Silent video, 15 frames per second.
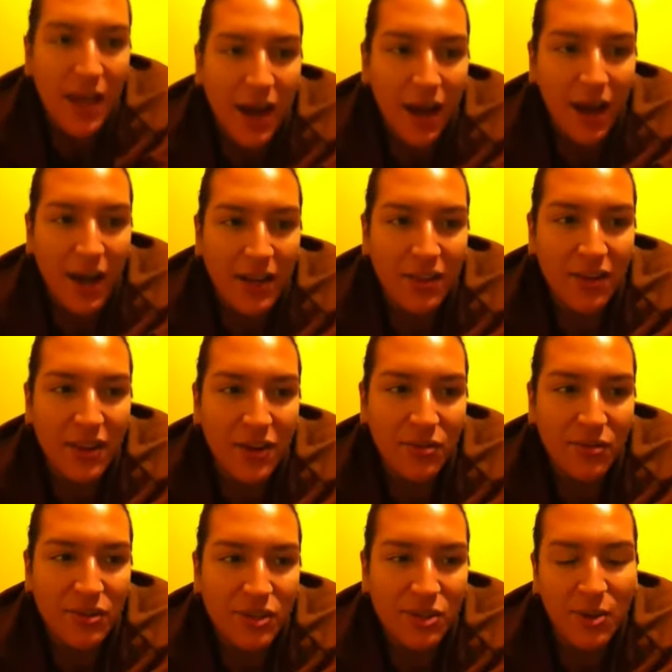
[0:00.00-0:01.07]
I thought
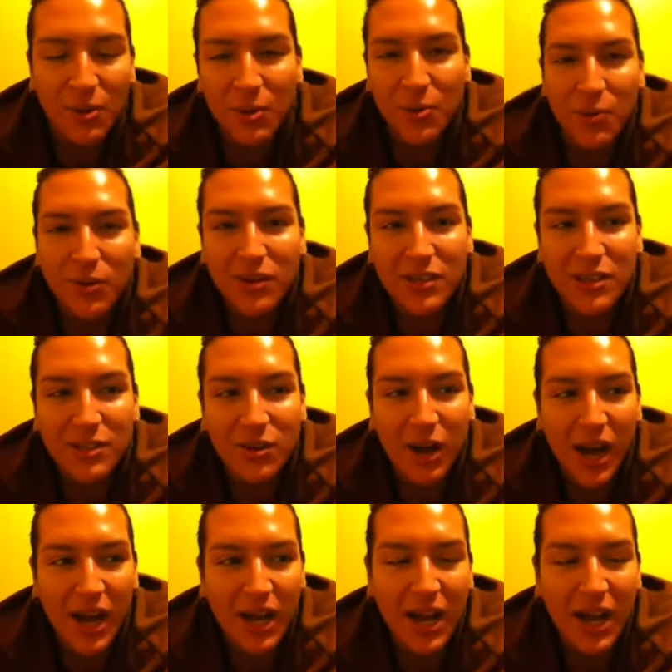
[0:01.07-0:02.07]
that was so cool, so I